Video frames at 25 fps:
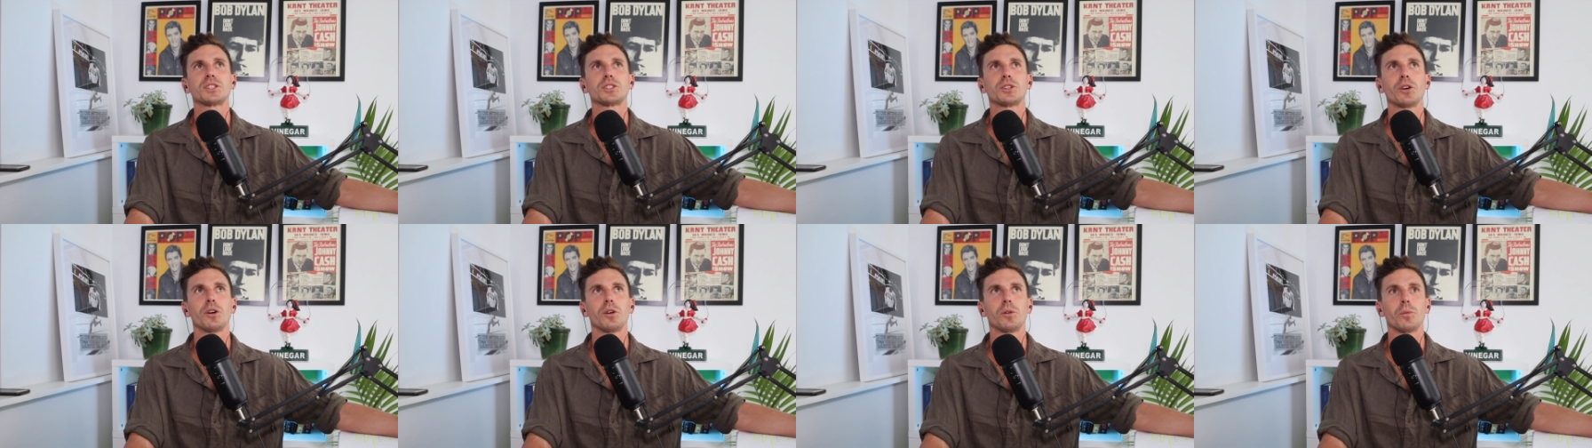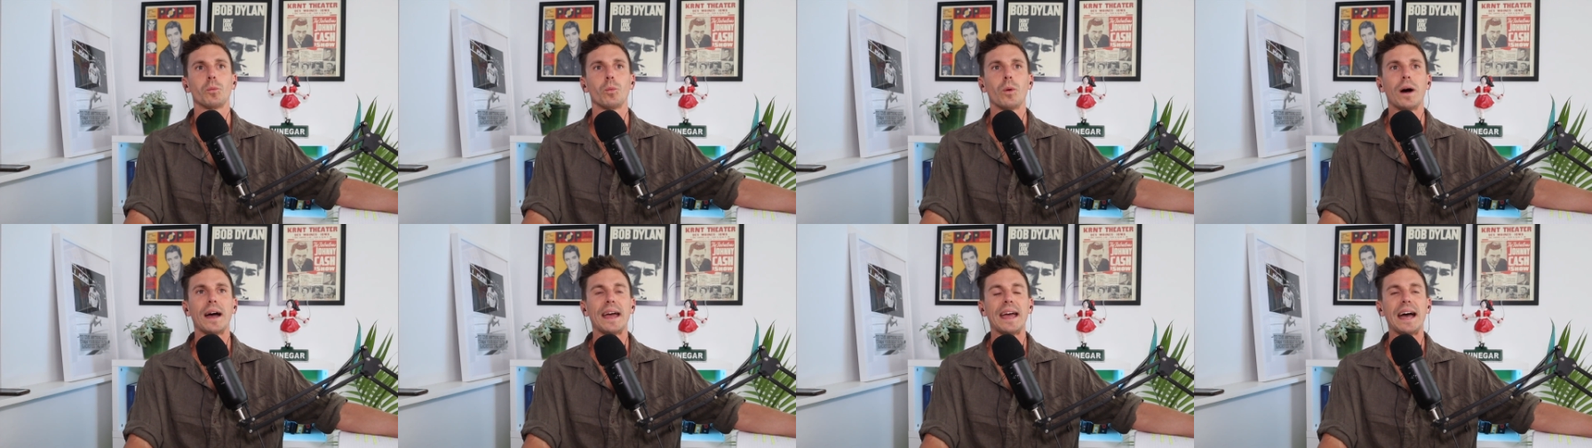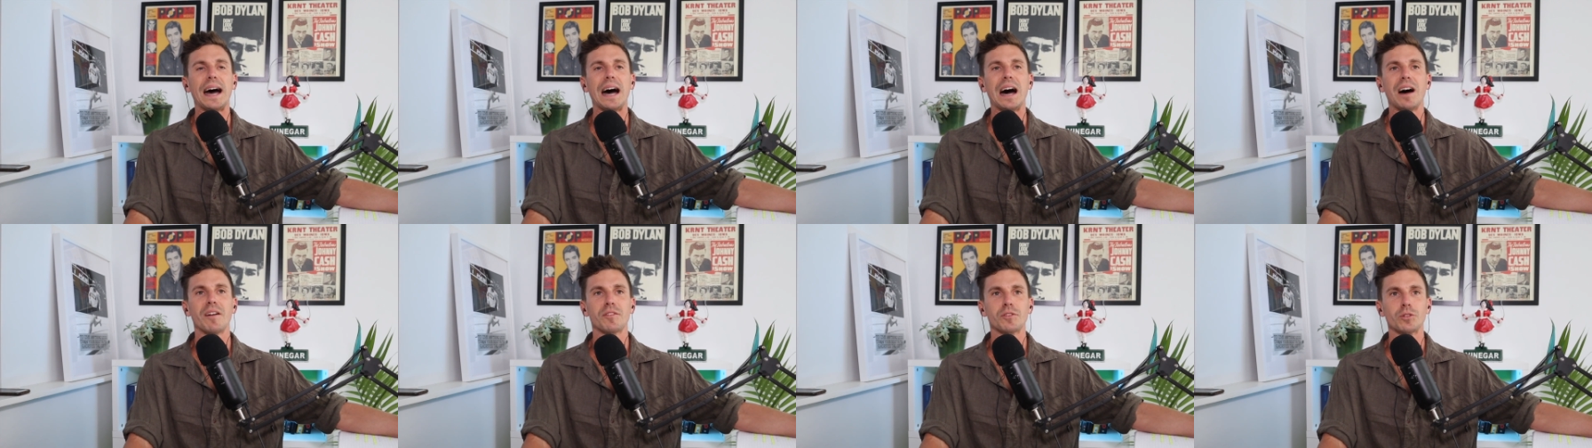certain way
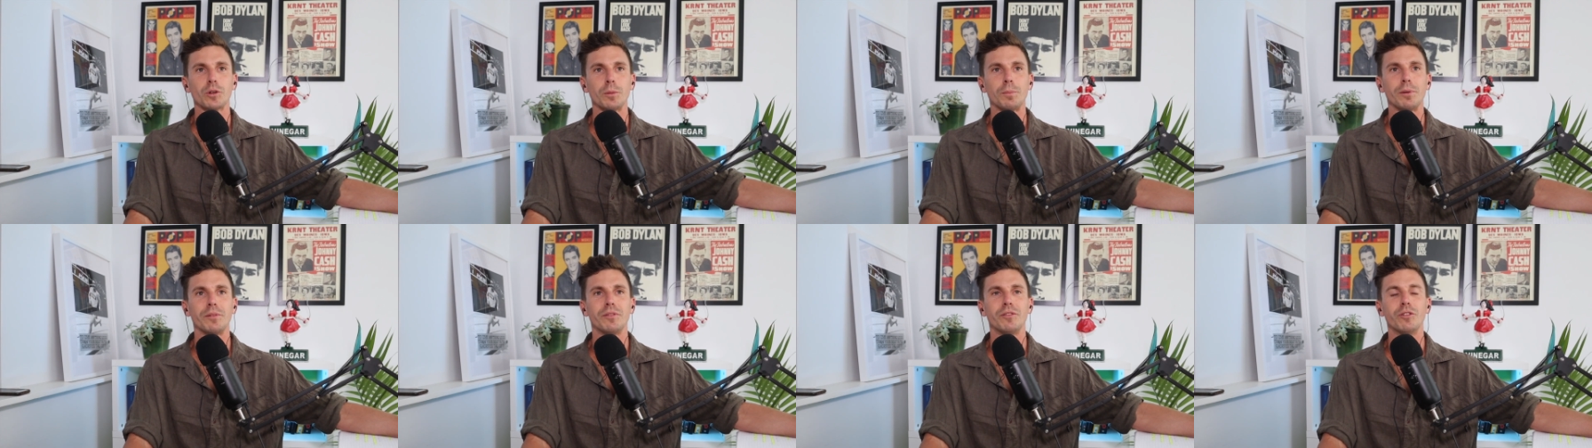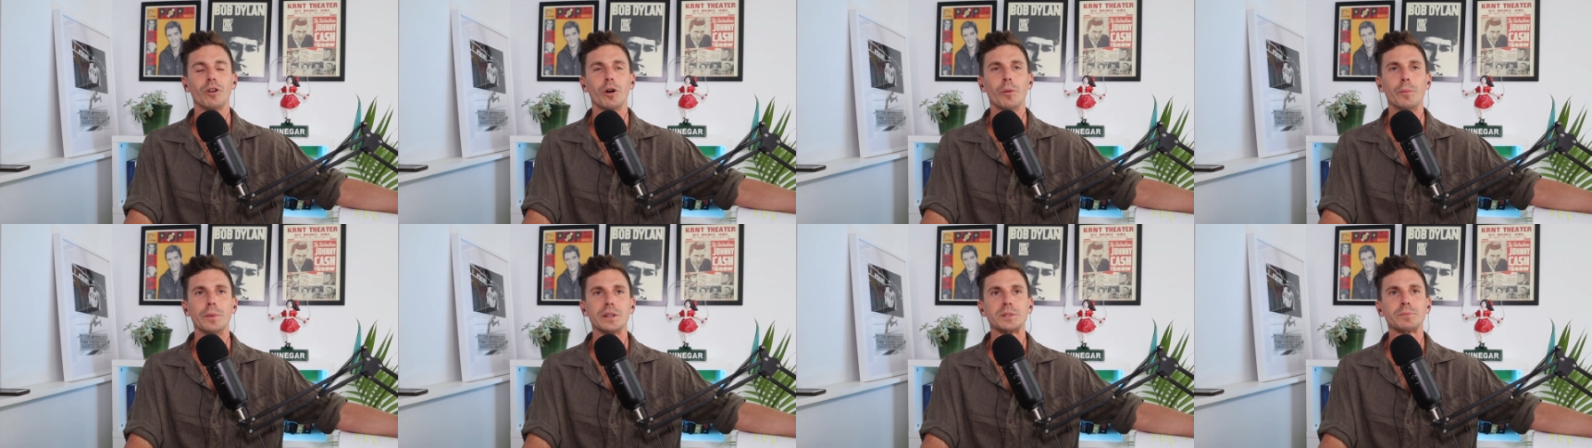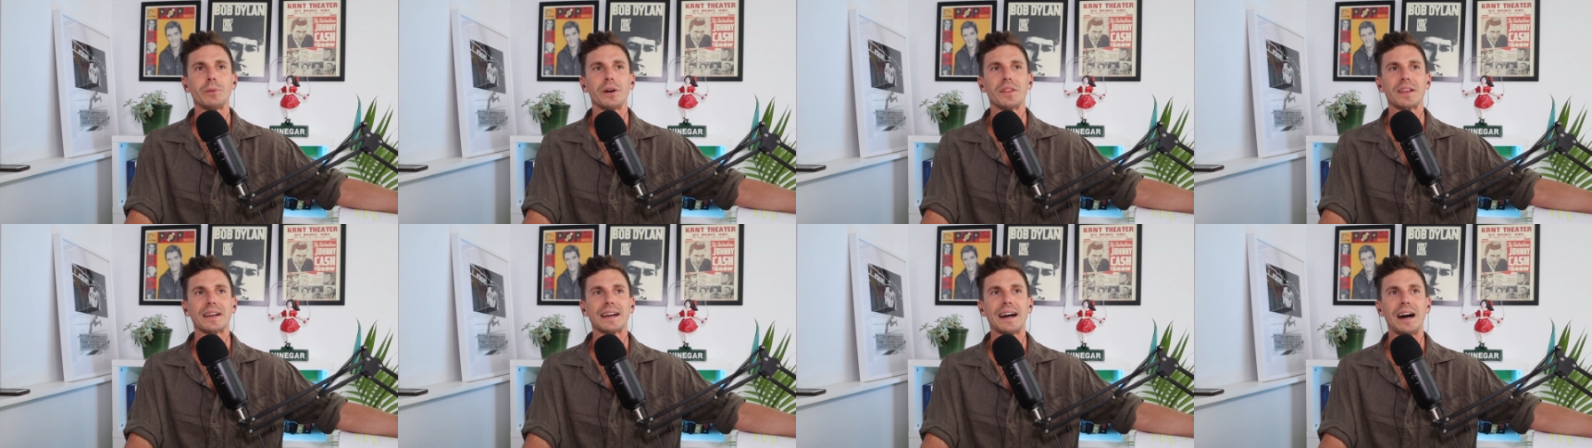after a performance
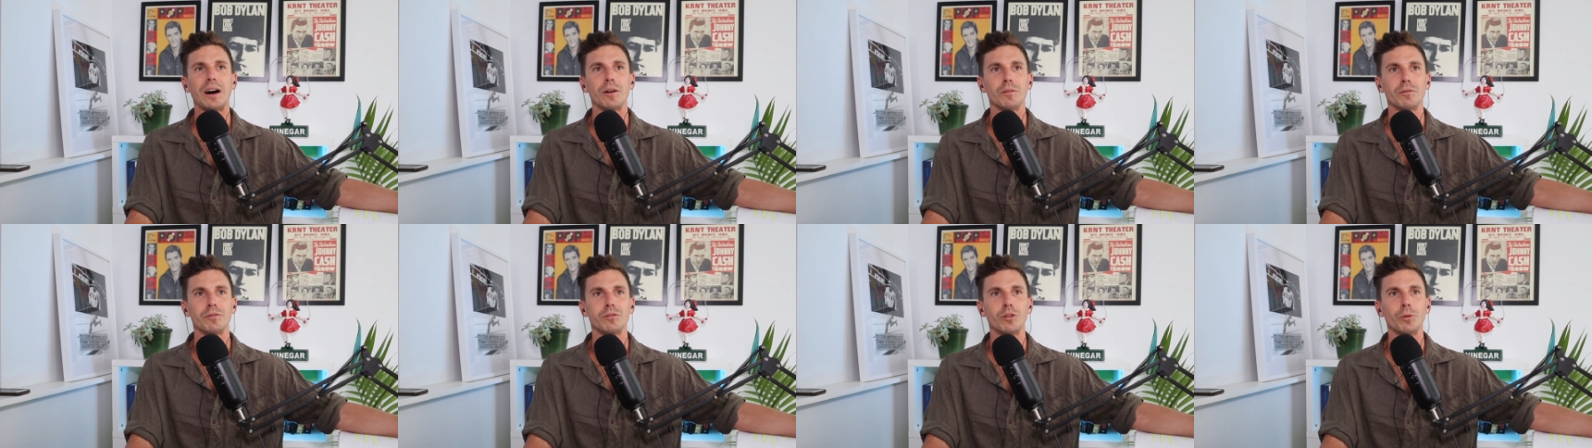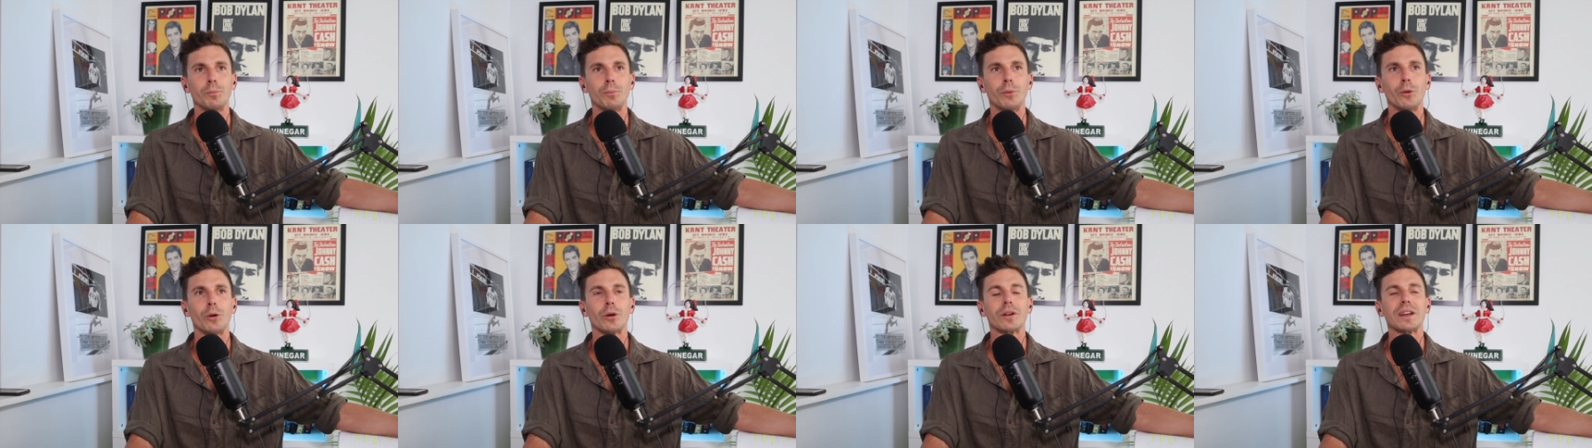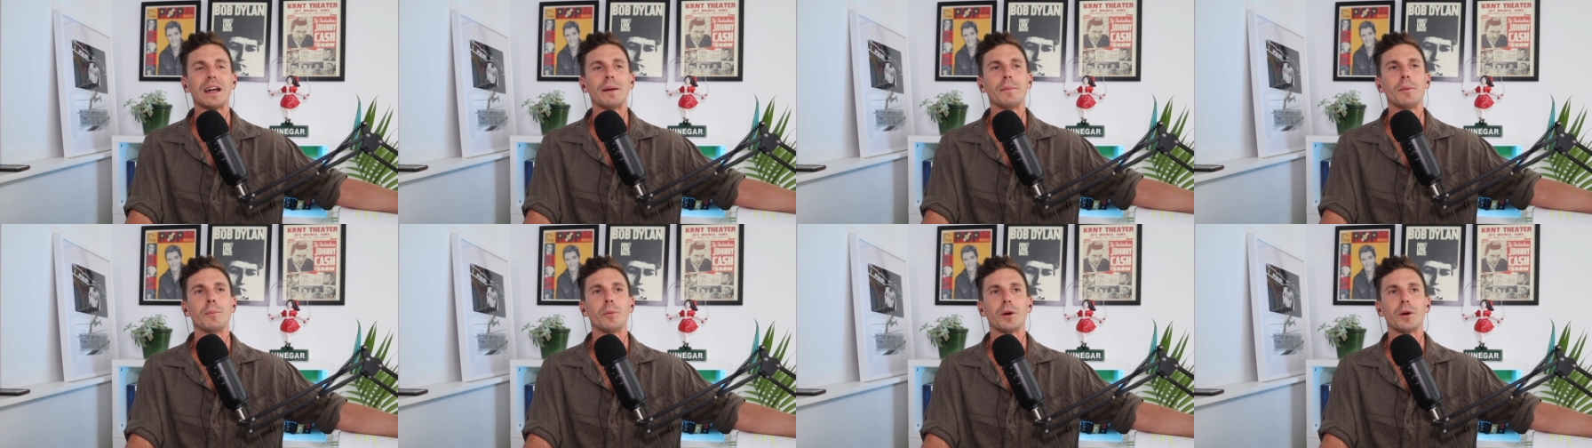by the Carlton Football Club,